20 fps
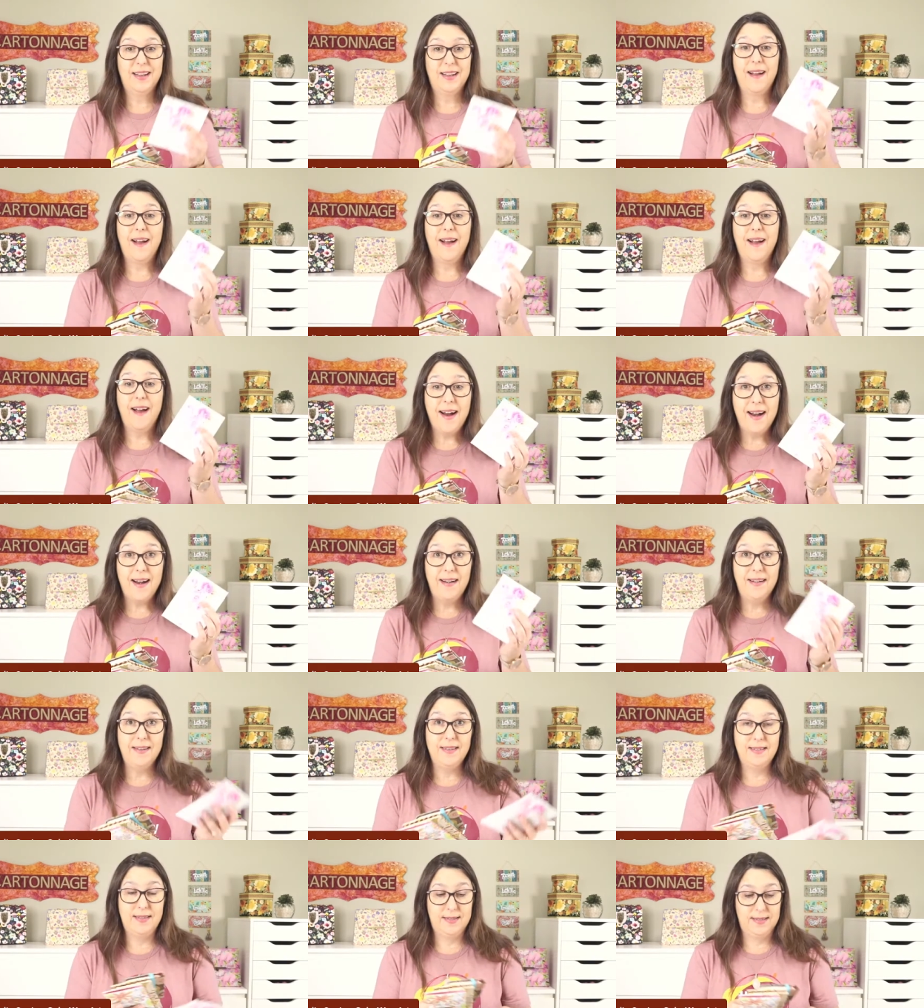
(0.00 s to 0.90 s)

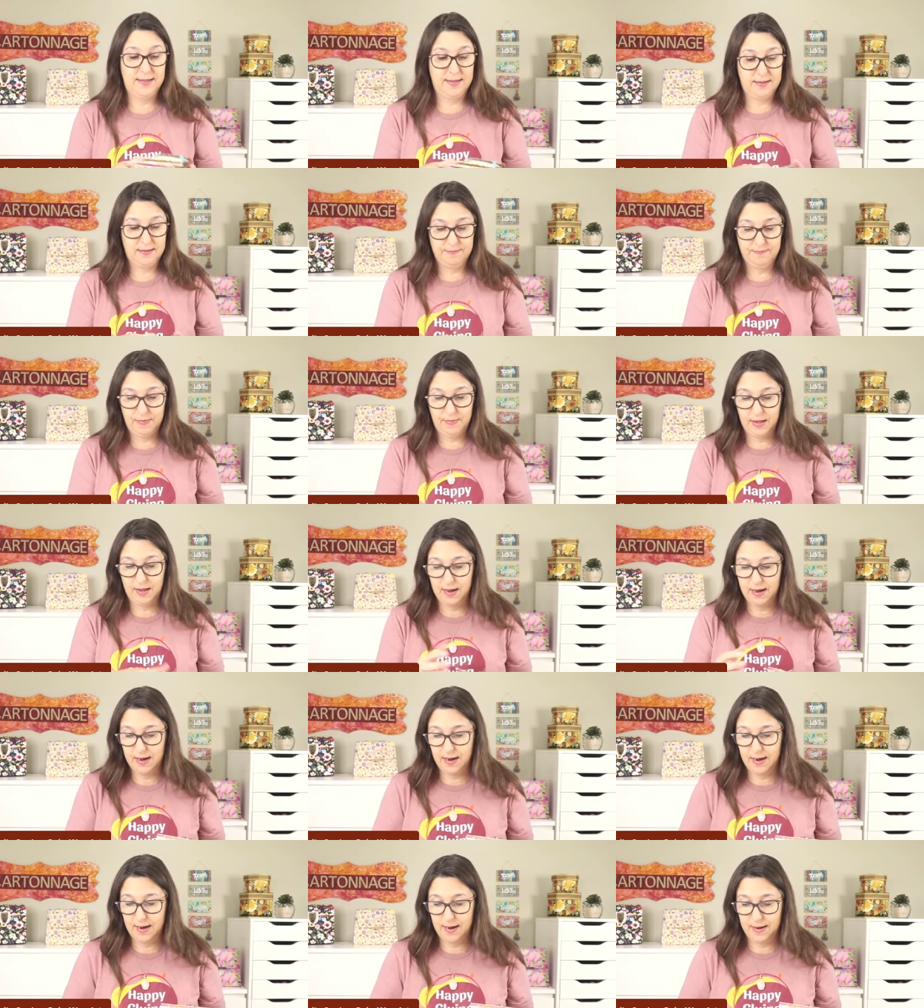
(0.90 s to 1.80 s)
cards,
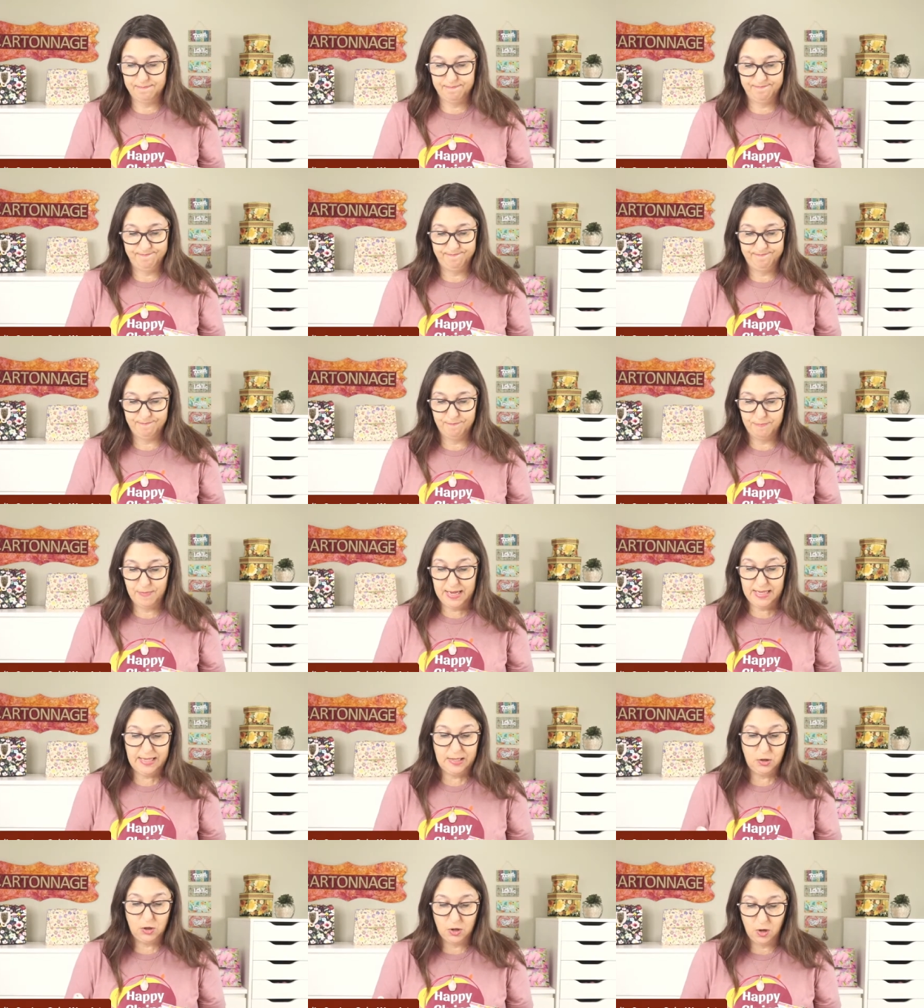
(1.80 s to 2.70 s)
um,
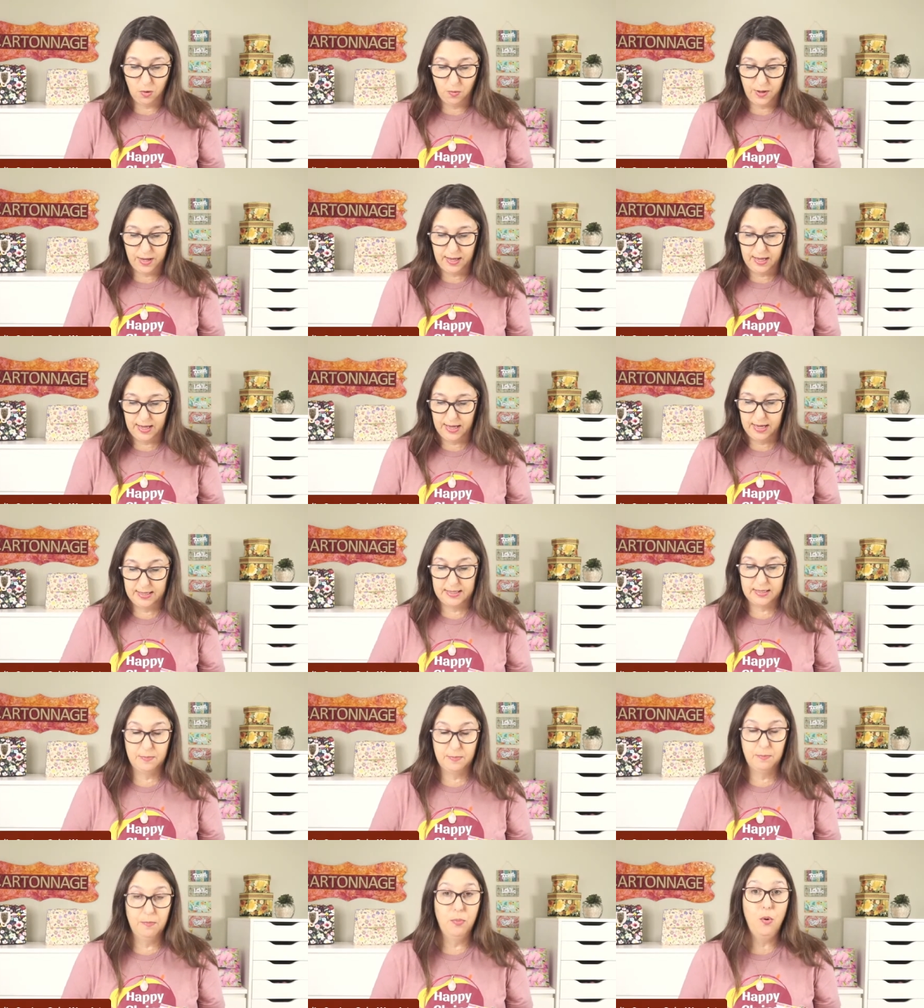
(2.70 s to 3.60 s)
mini sewing
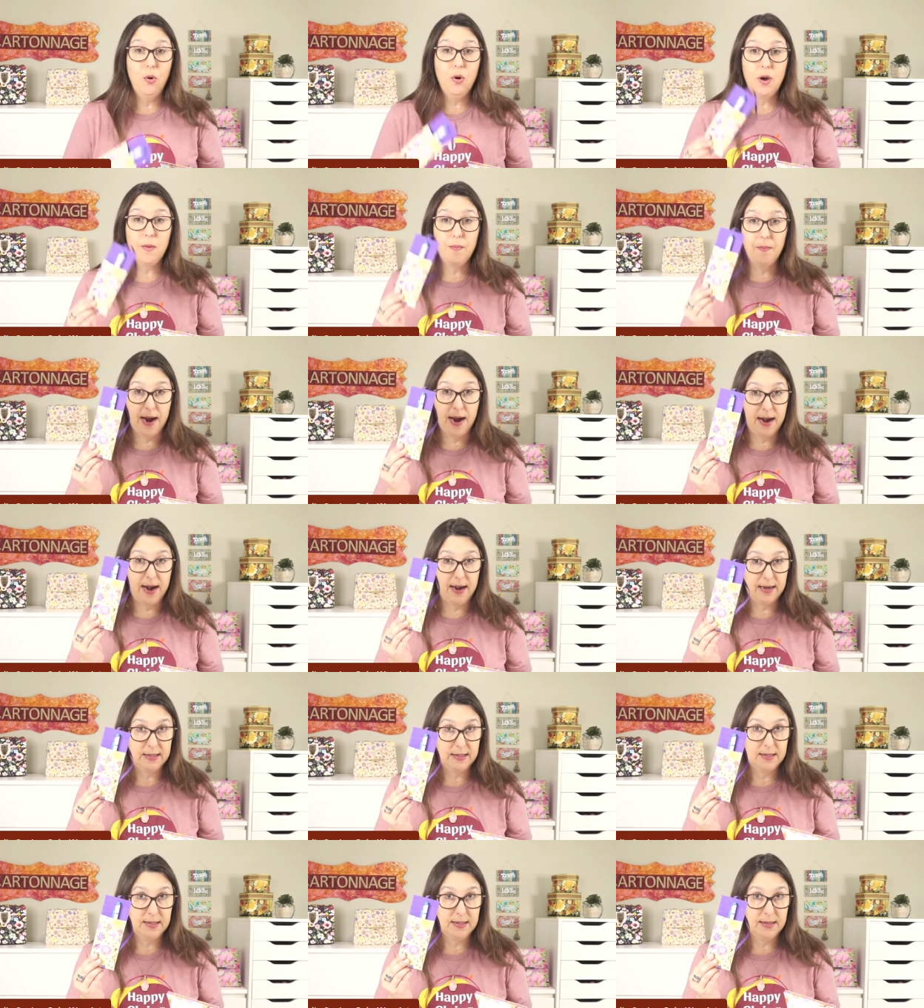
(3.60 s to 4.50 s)
kits,
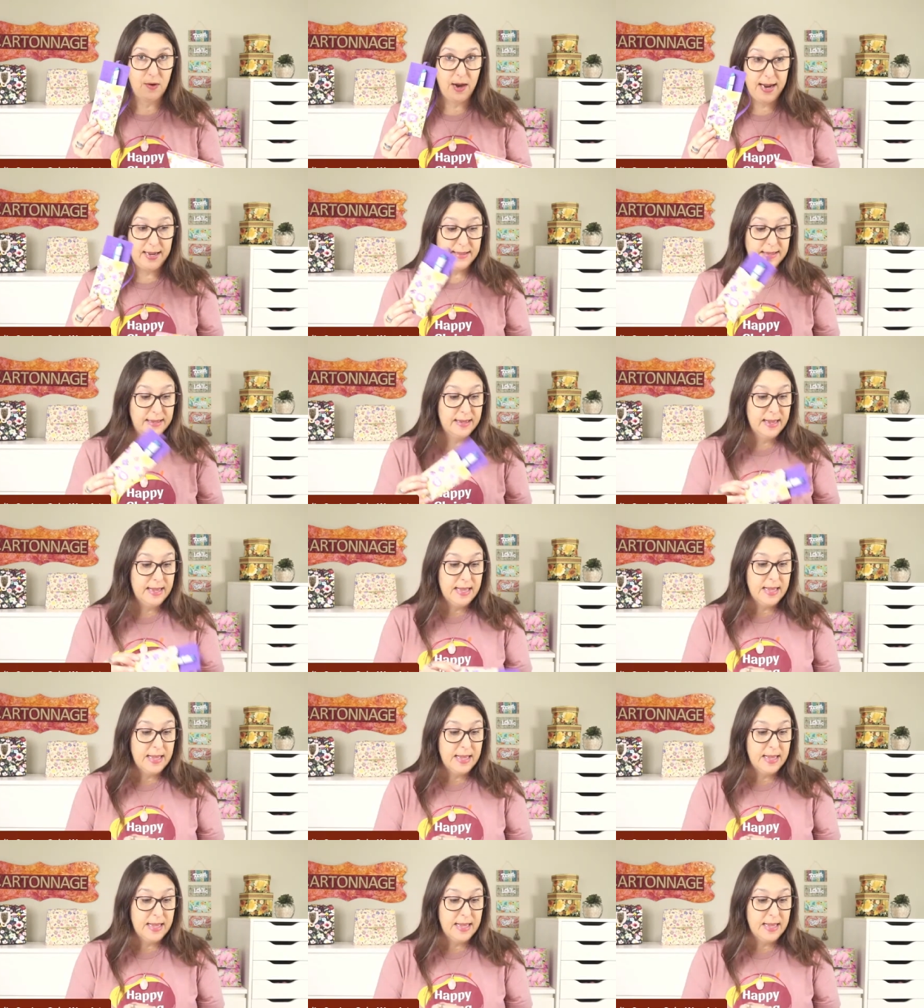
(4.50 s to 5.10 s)
bookmarks, right?